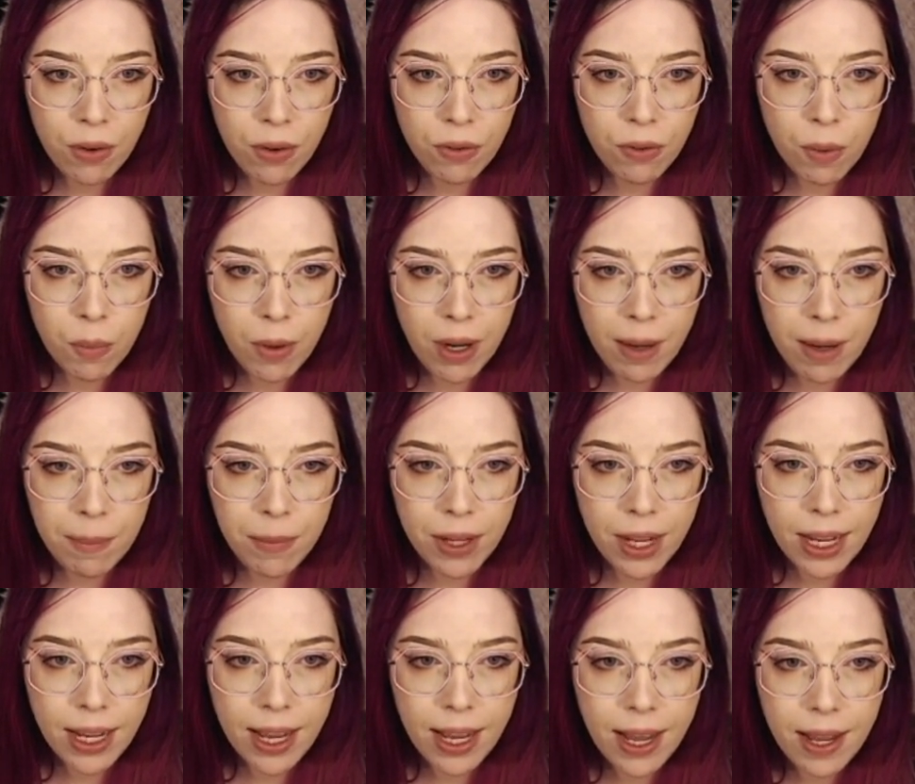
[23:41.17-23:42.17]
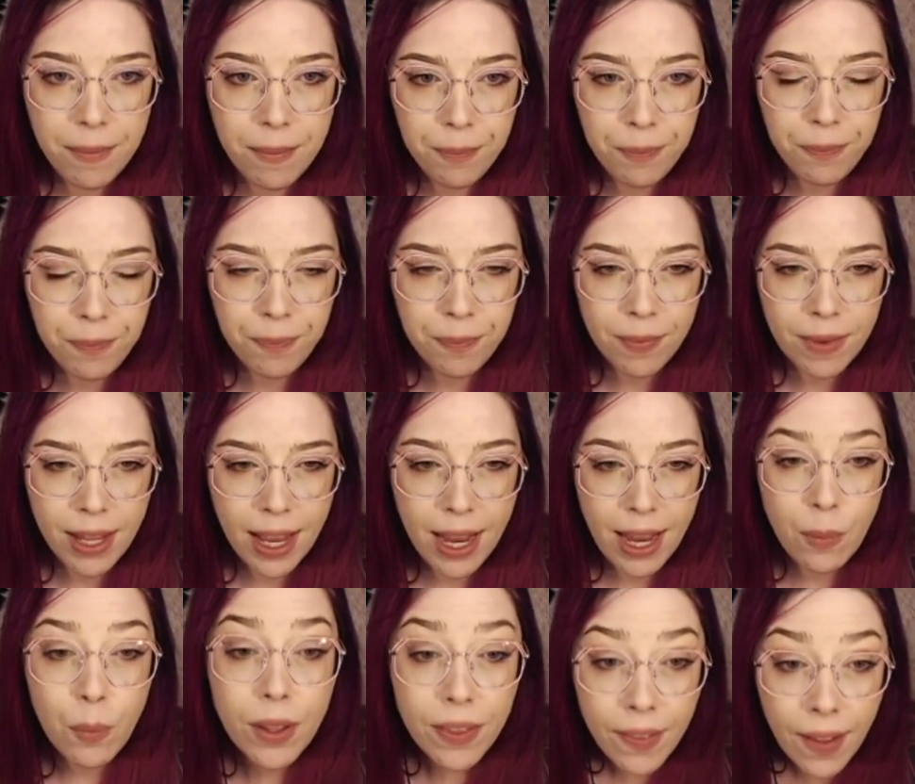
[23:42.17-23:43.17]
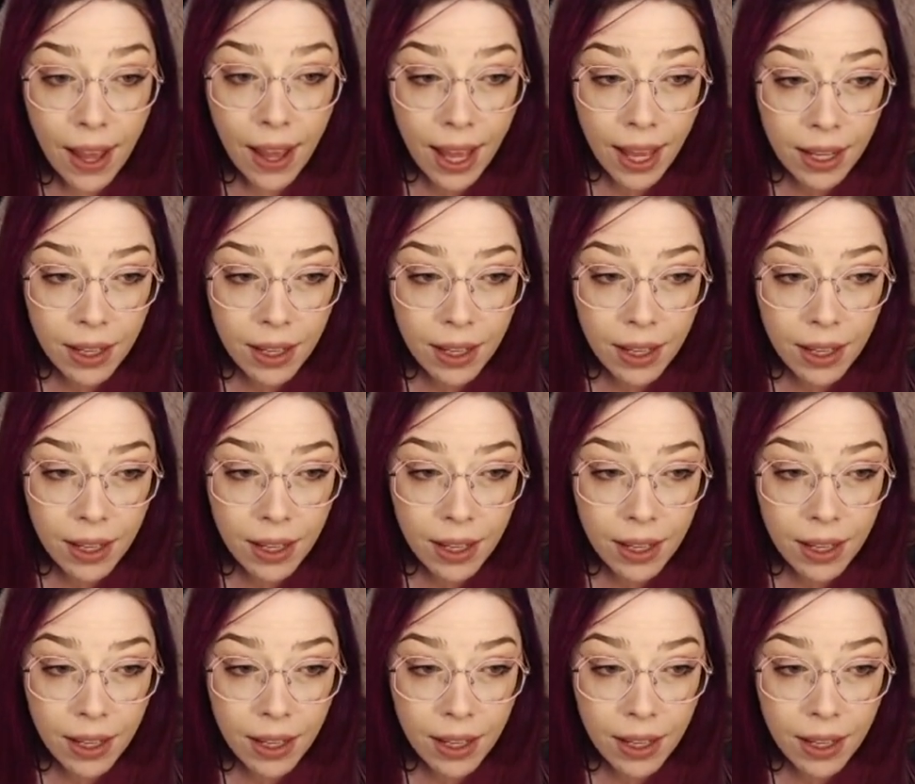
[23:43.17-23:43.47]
from what I'm looking at. And with that,